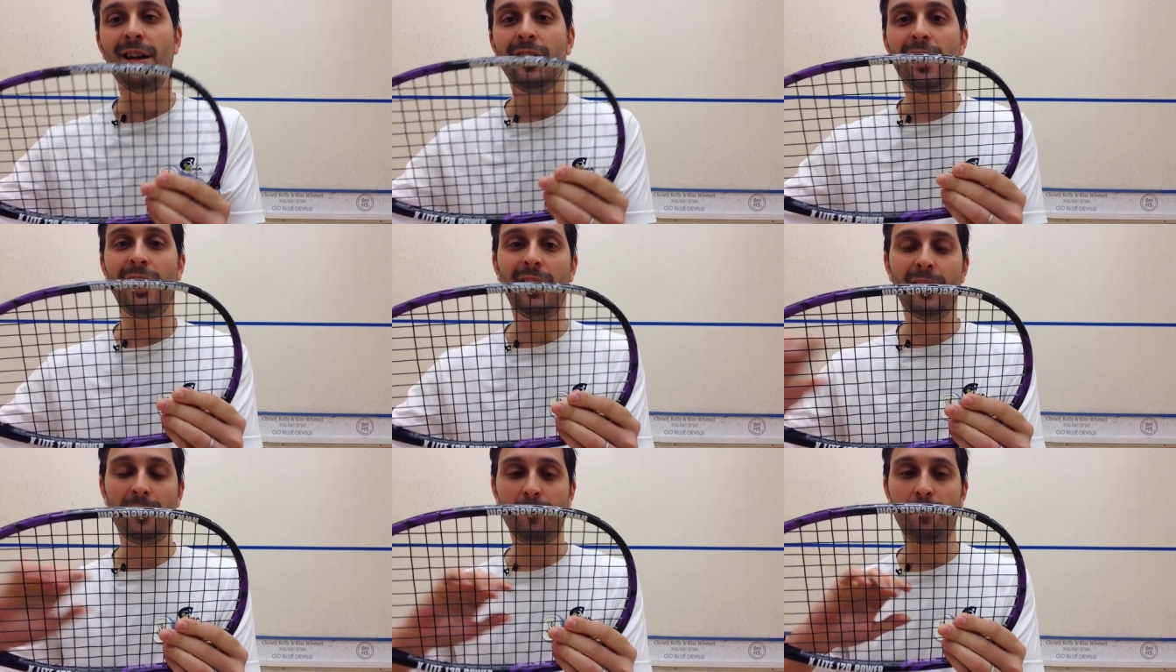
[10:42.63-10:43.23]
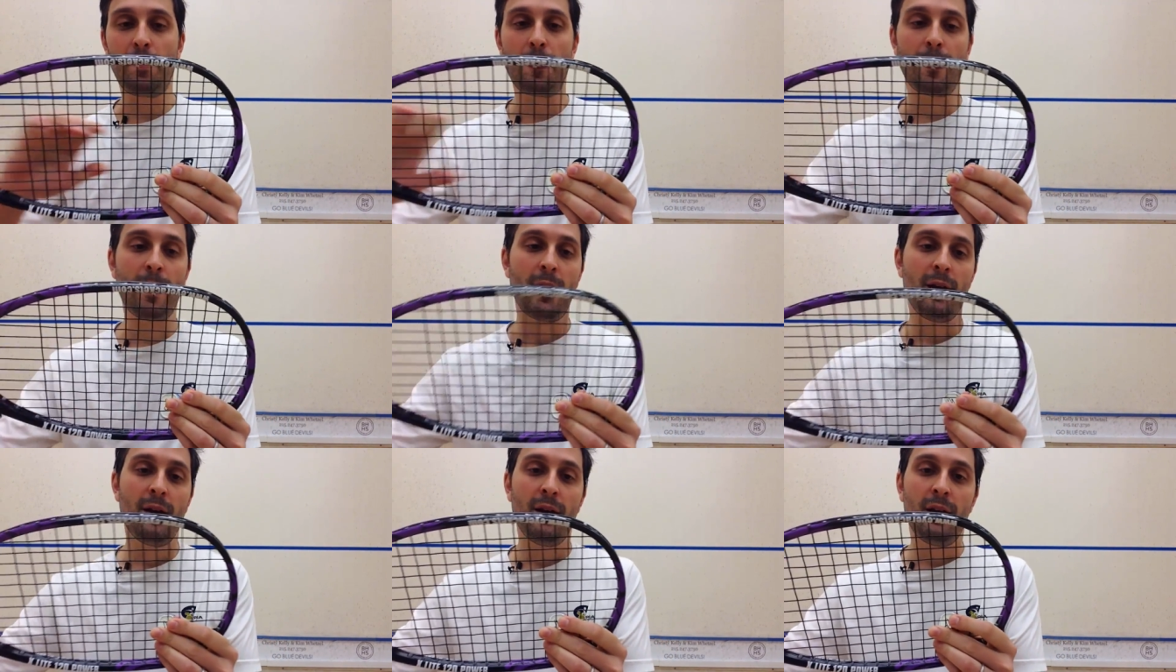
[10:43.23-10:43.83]
Um,
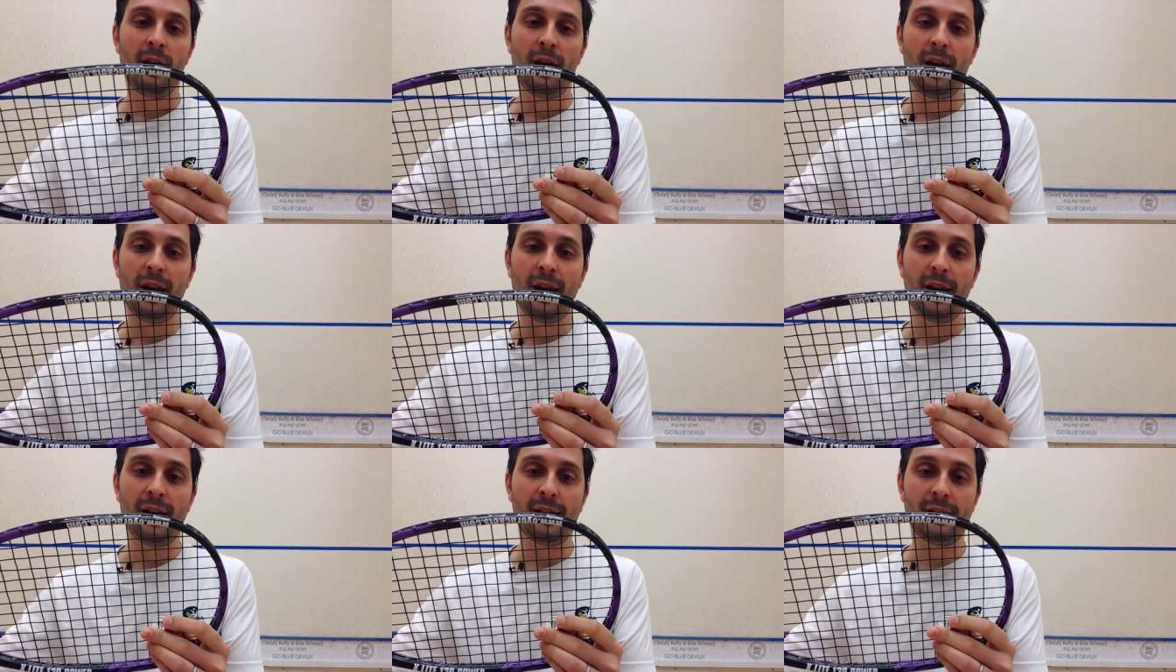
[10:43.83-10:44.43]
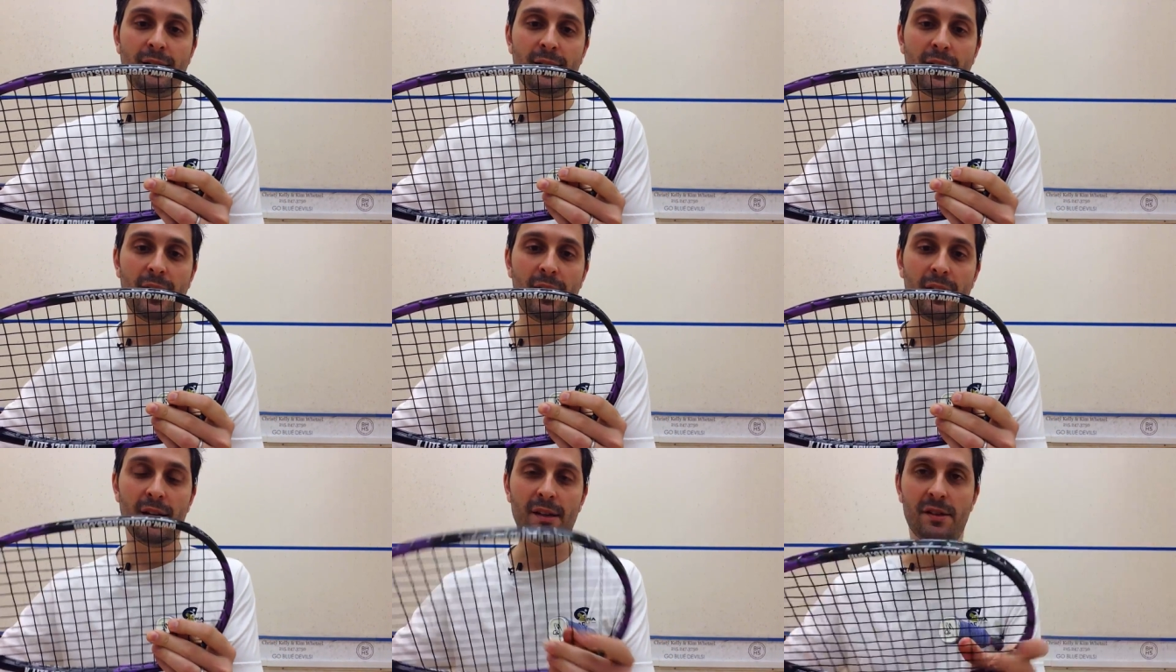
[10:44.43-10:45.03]
and
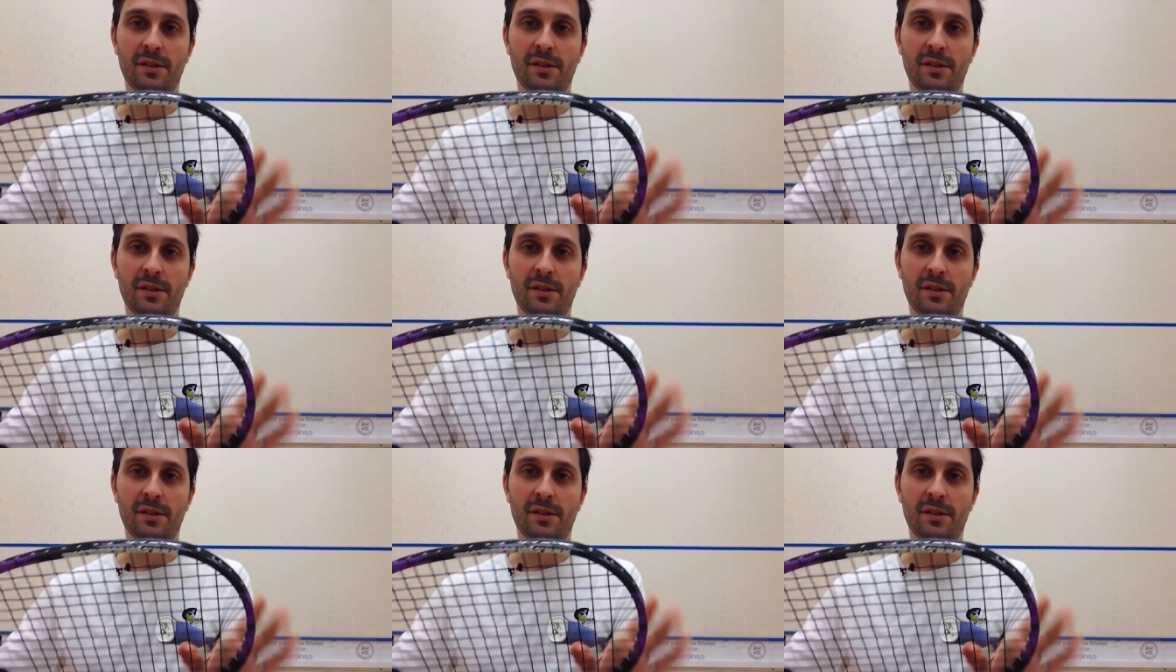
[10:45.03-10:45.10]
uh,